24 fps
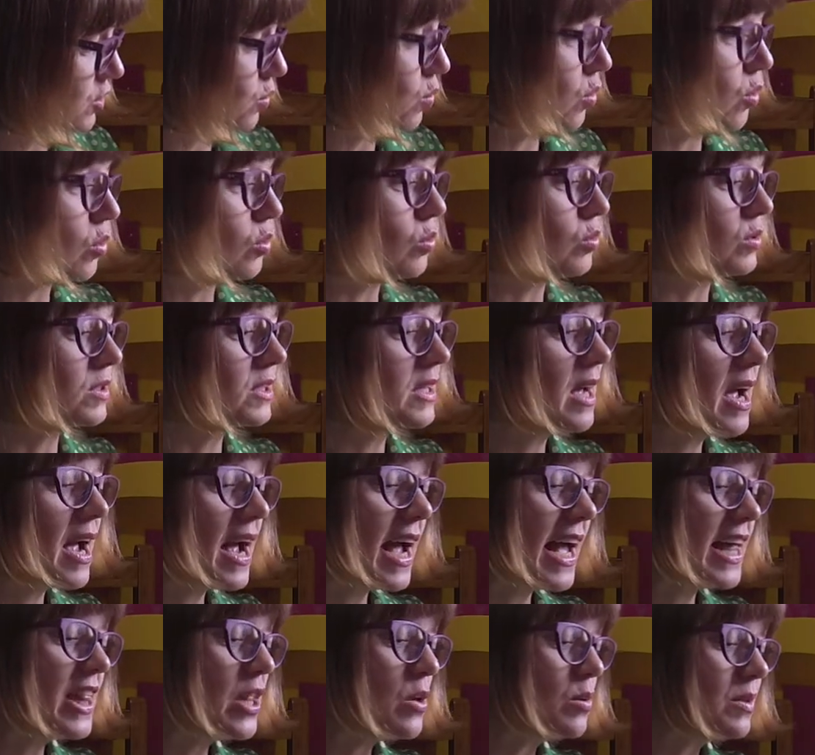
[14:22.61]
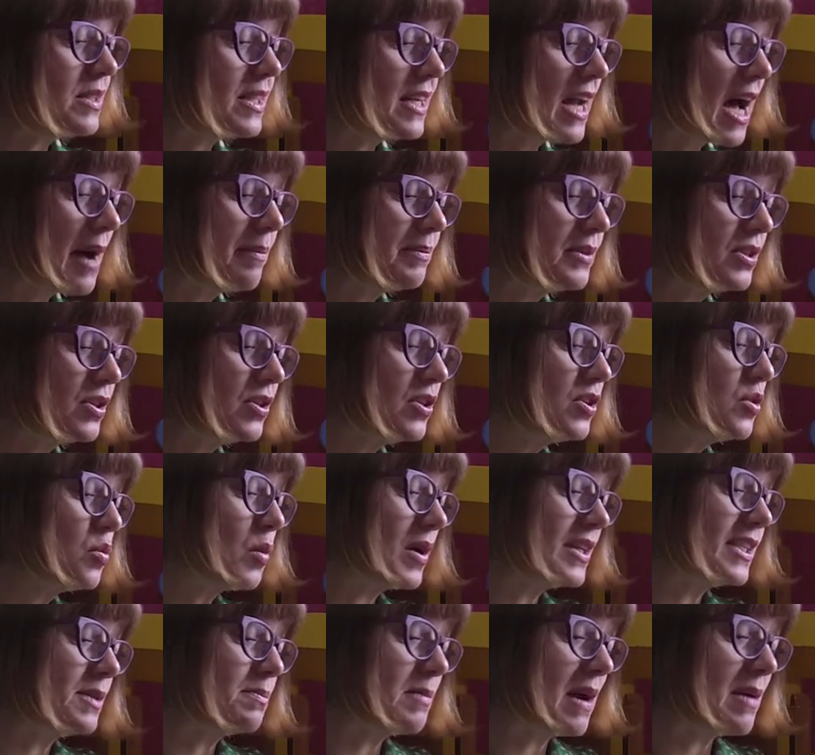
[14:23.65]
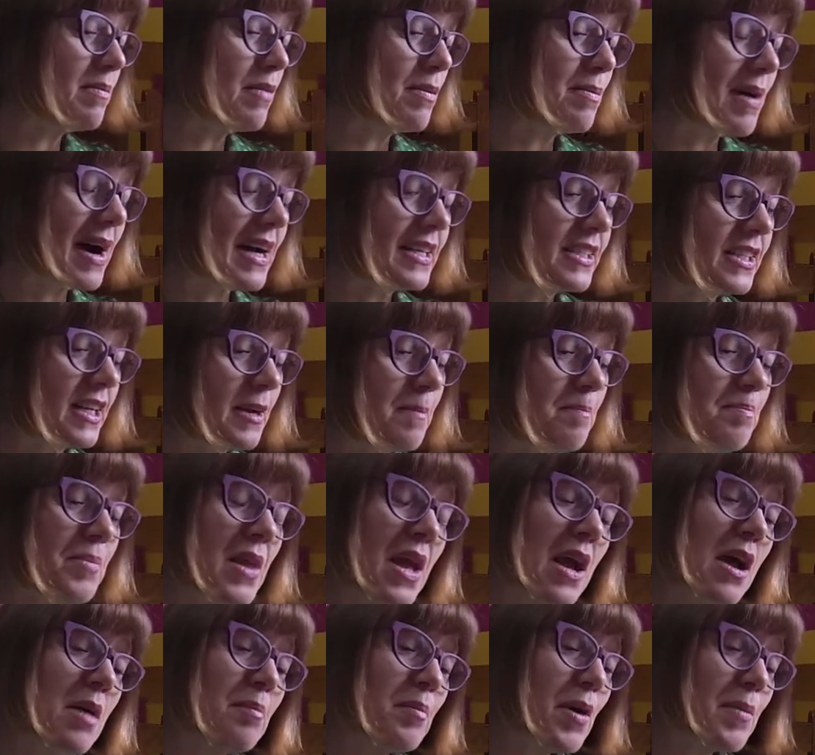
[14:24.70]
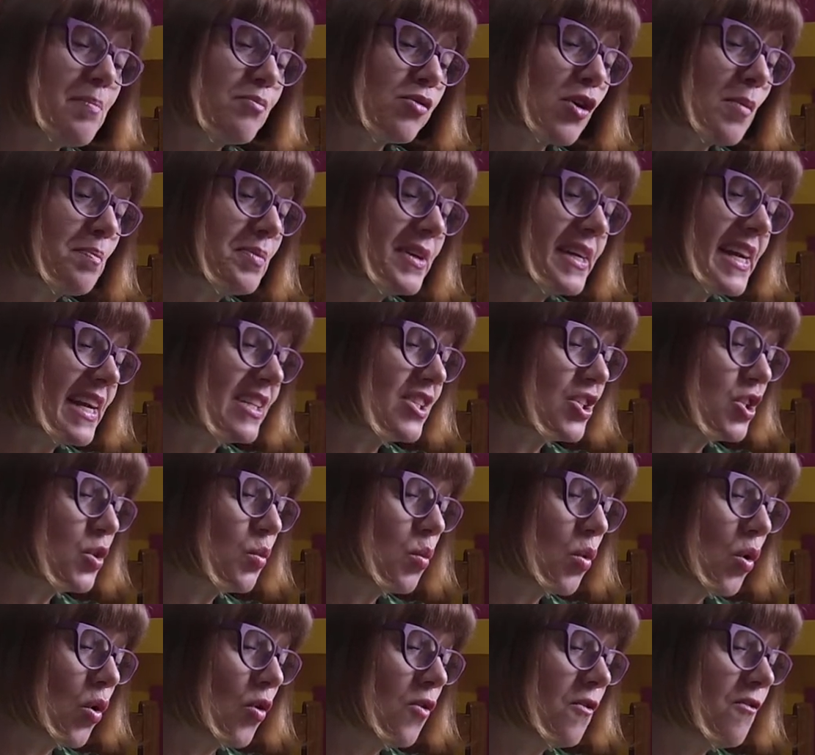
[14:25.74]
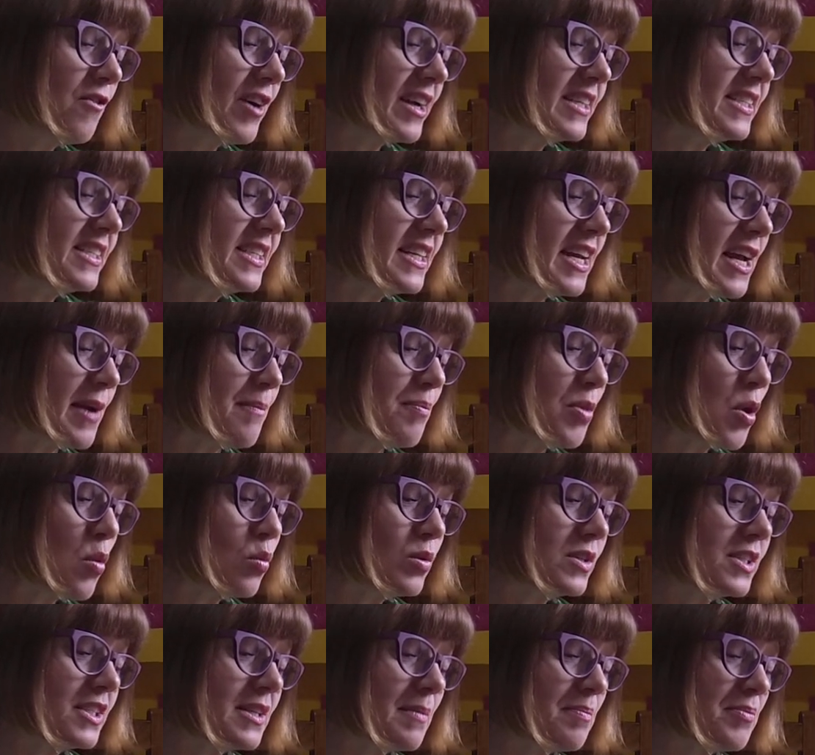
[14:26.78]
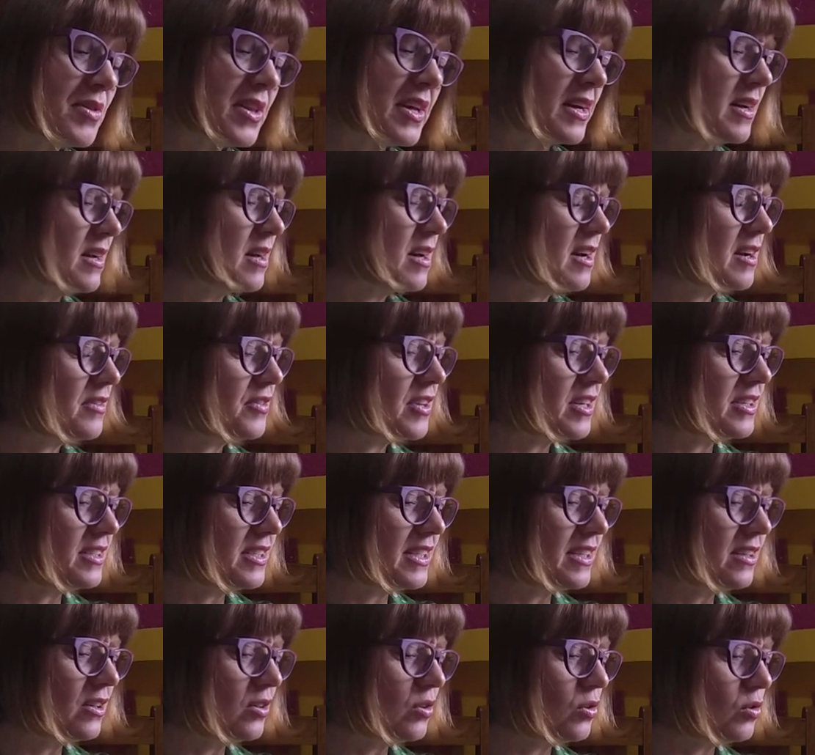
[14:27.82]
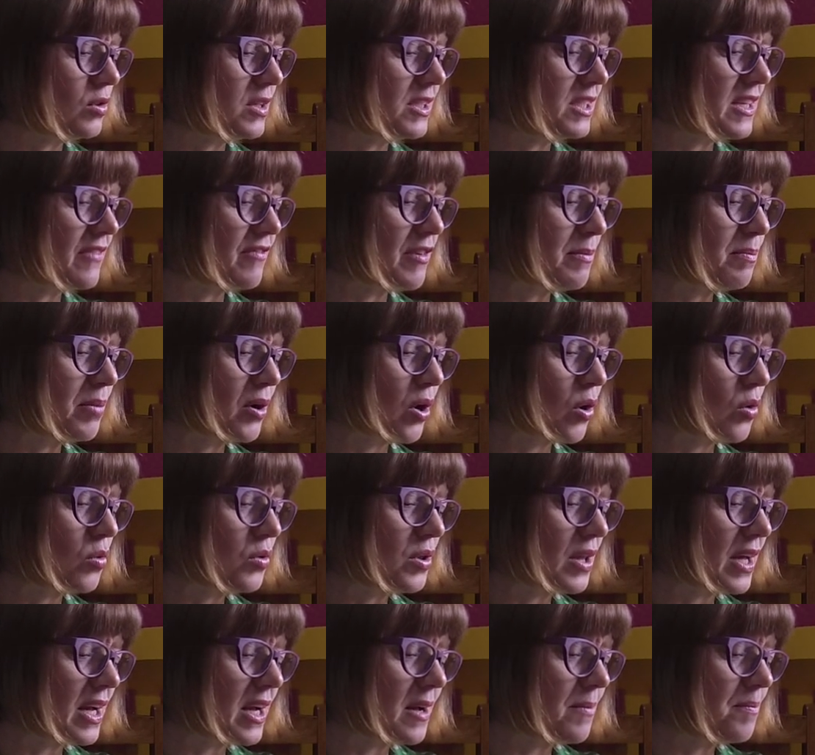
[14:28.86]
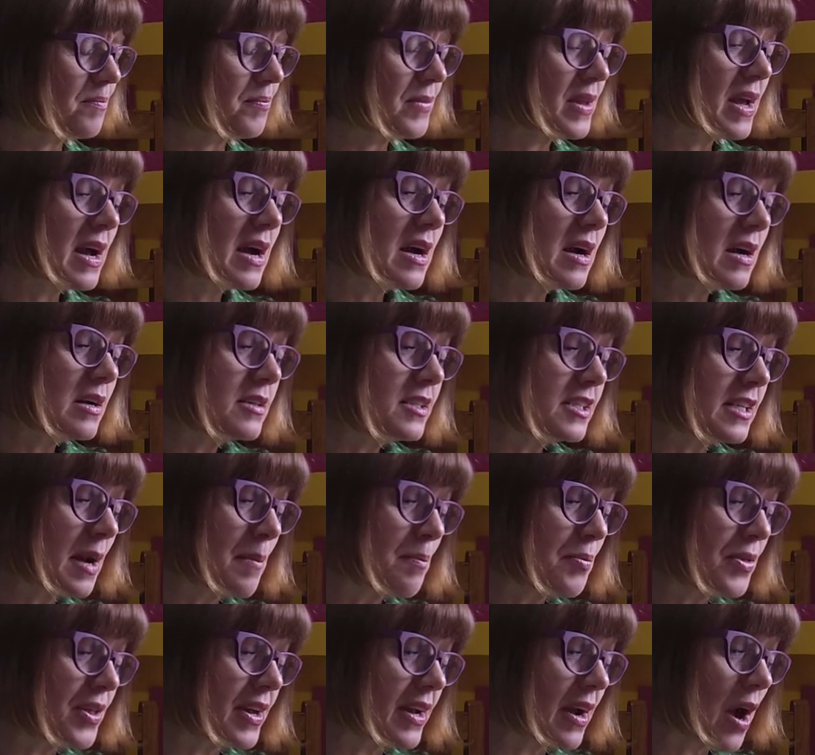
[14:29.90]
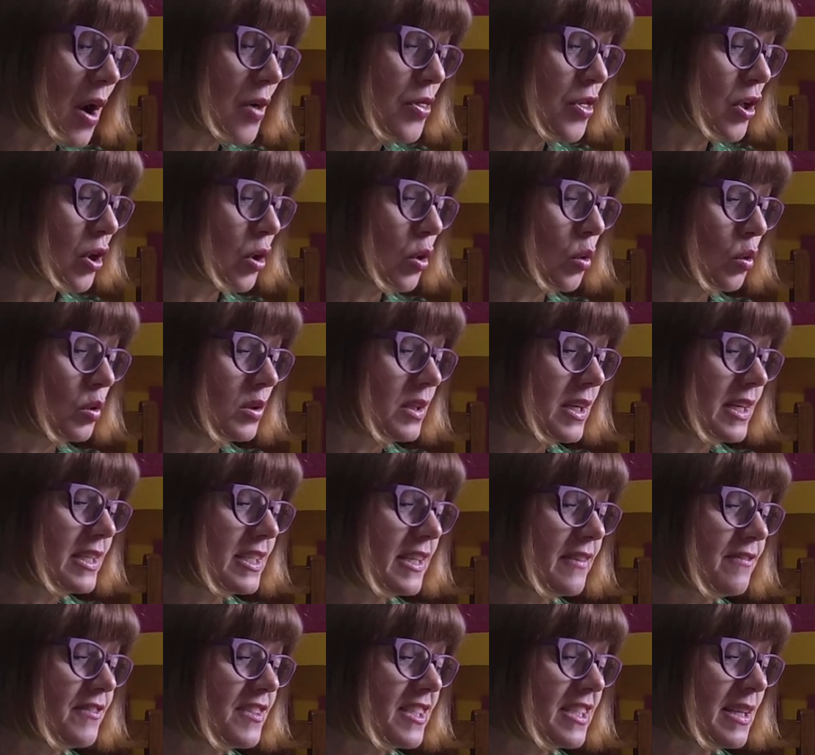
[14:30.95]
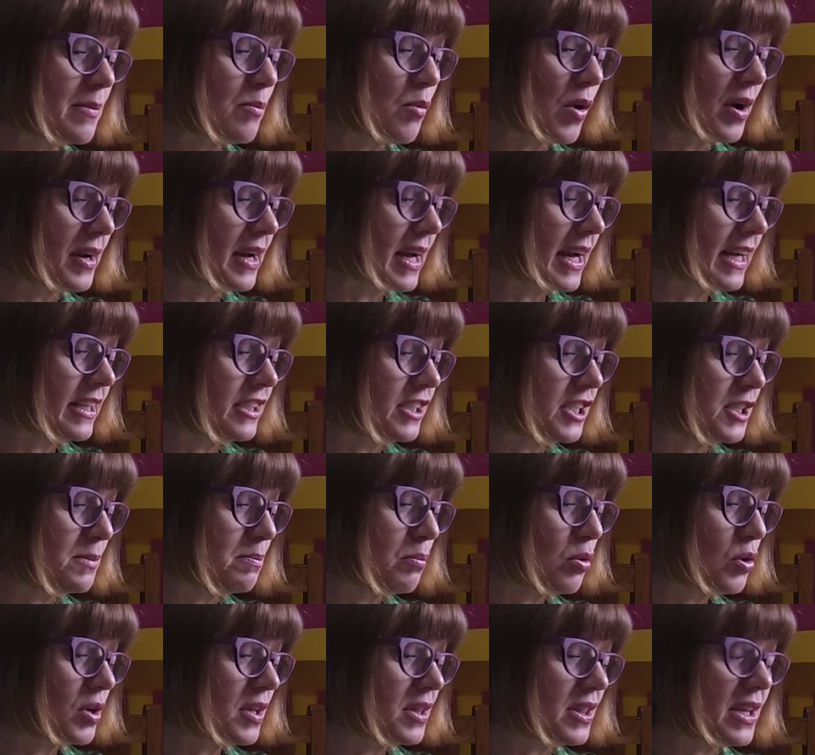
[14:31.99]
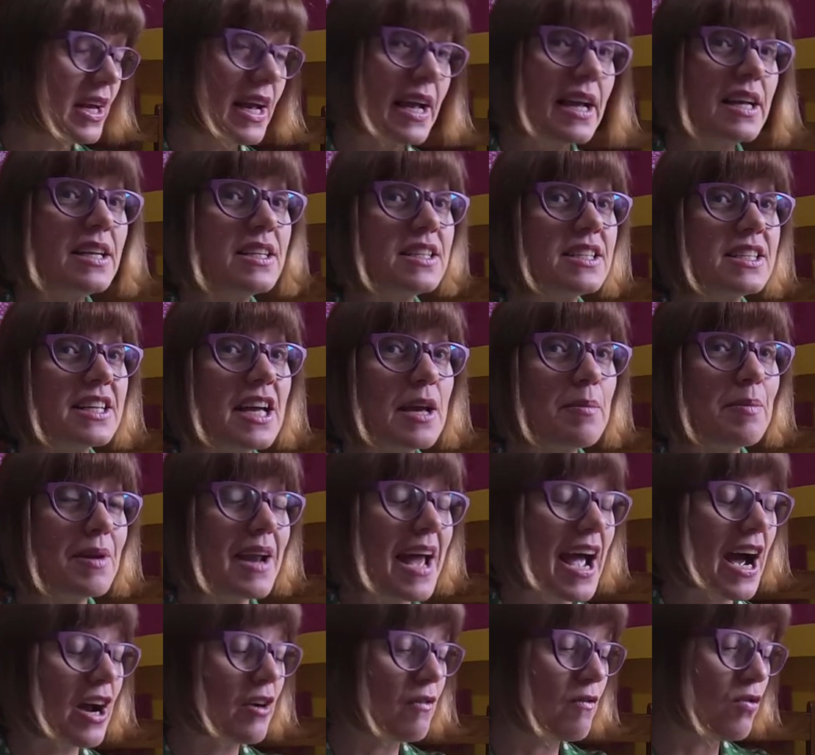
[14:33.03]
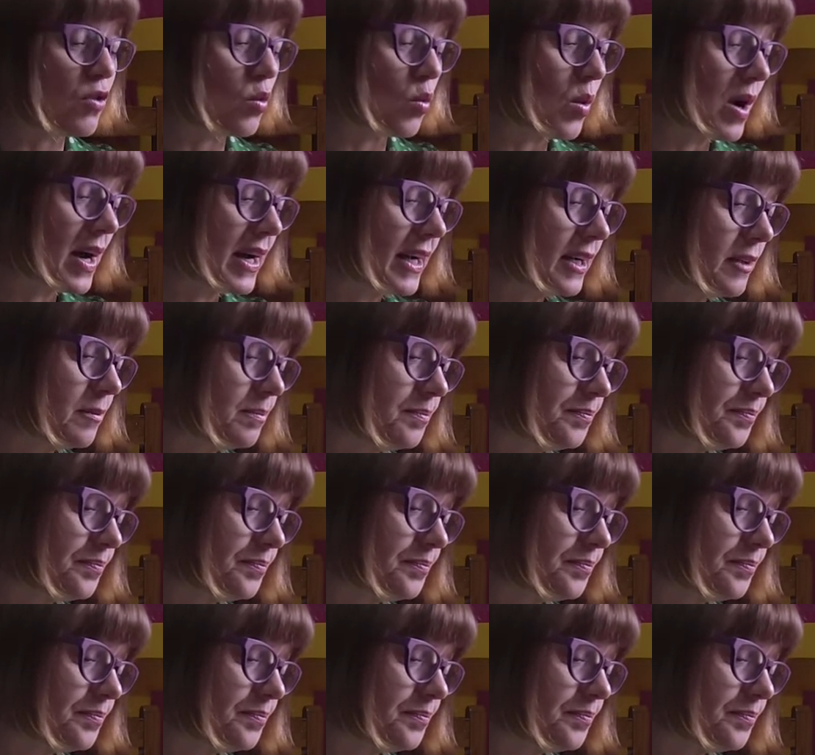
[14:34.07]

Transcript: the walls, and there was an upturned waste paper basket, but propped against the wall facing him was something that didn't look as if it belonged there. Something that looked as if someone had just put it there to keep it out of the way.